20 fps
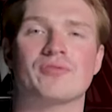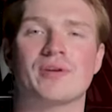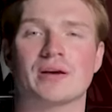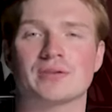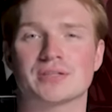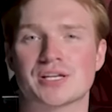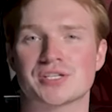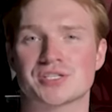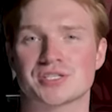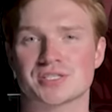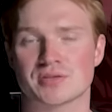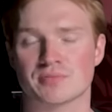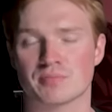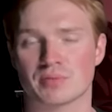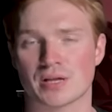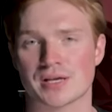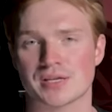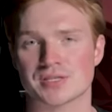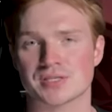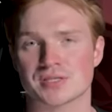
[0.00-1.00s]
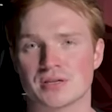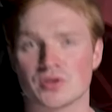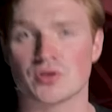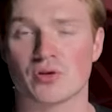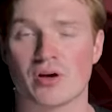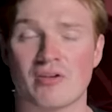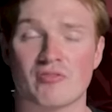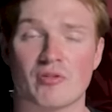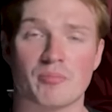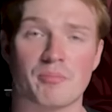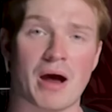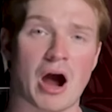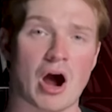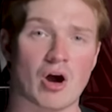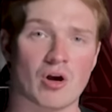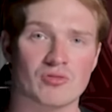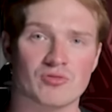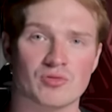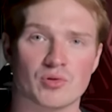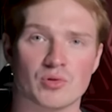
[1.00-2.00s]
foundations in place, you'll have a
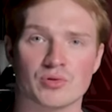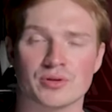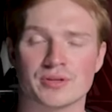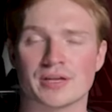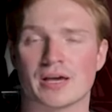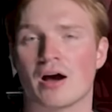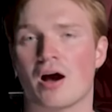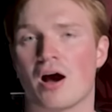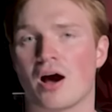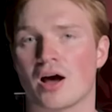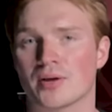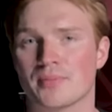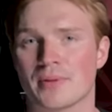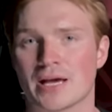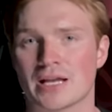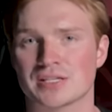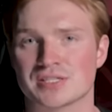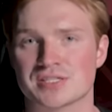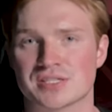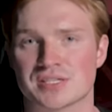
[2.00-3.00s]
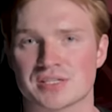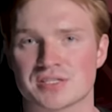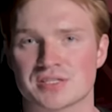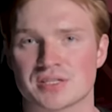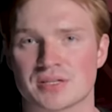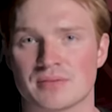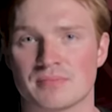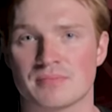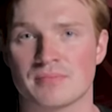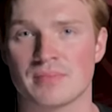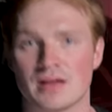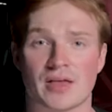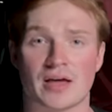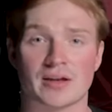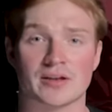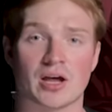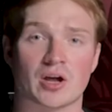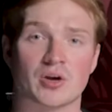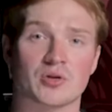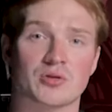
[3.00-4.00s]
powerful yet automated system
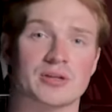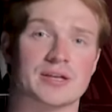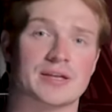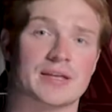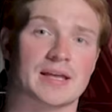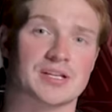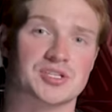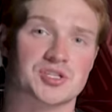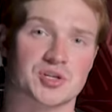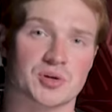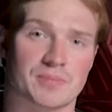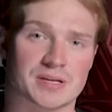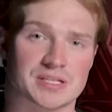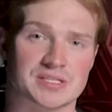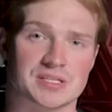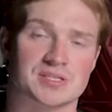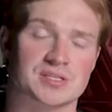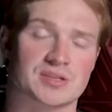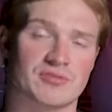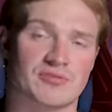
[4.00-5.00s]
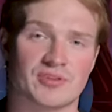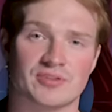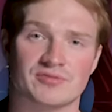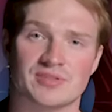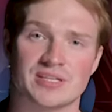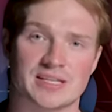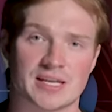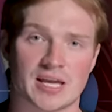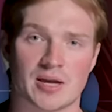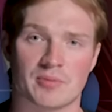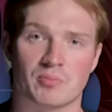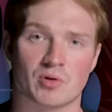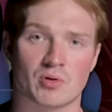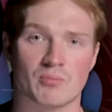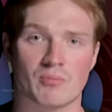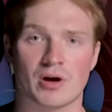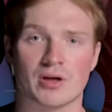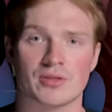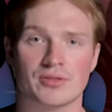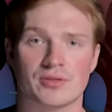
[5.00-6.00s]
that not only gets your business to 50K per
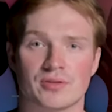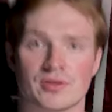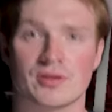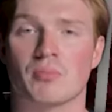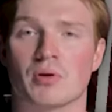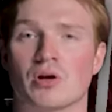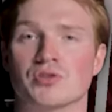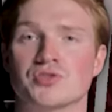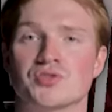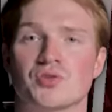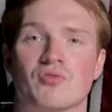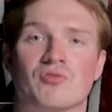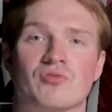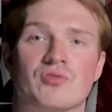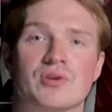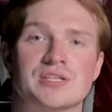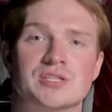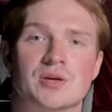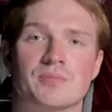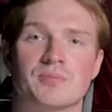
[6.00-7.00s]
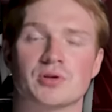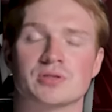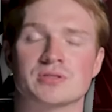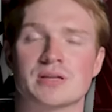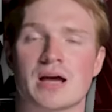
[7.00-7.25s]
month, but also frees up your